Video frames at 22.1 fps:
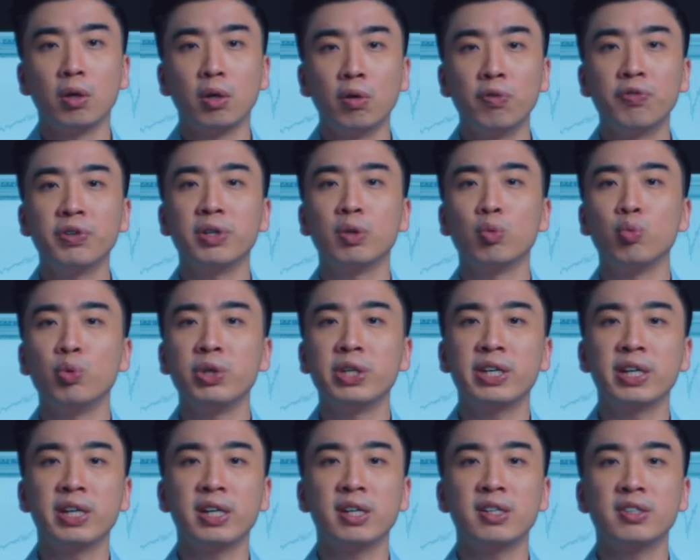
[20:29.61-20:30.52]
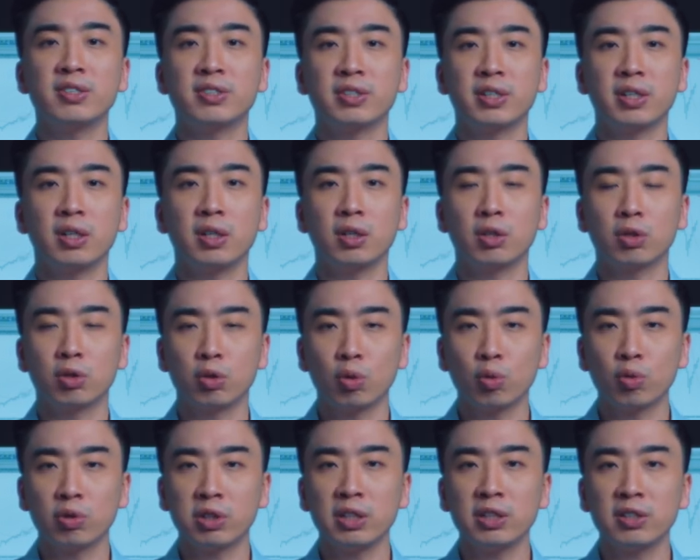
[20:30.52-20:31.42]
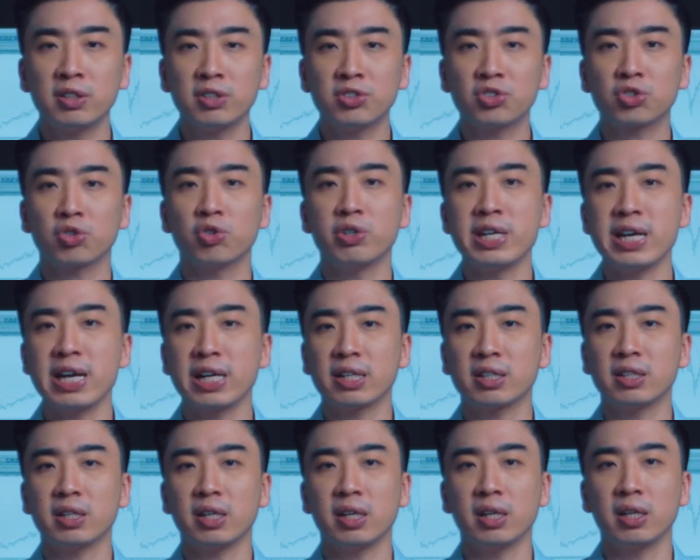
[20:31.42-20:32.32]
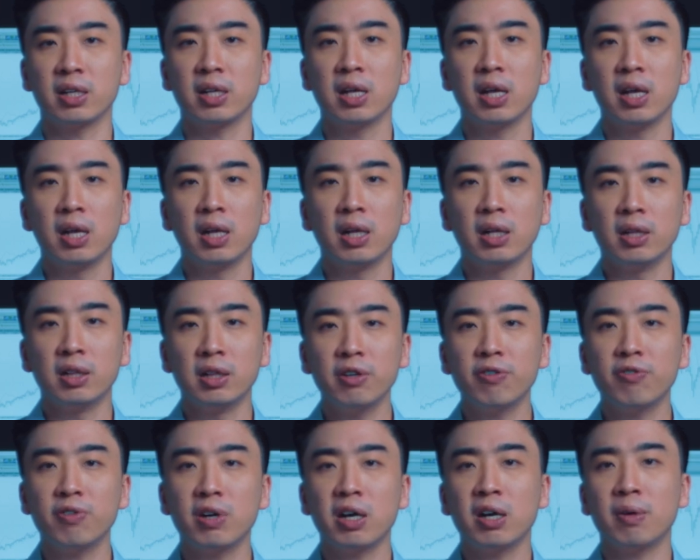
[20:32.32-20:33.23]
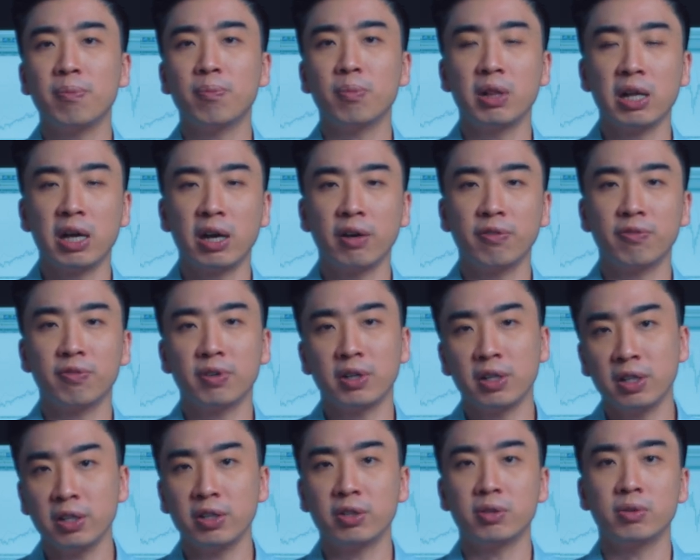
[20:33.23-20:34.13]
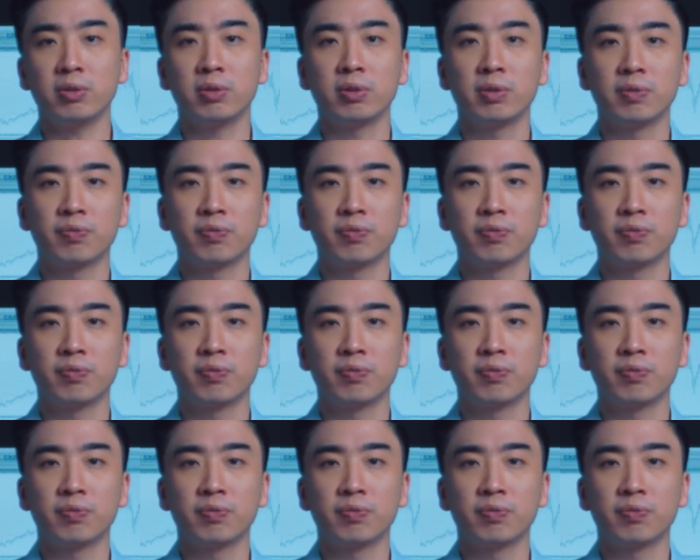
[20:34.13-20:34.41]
Over the weekends, I totally disconnect and live up life a little.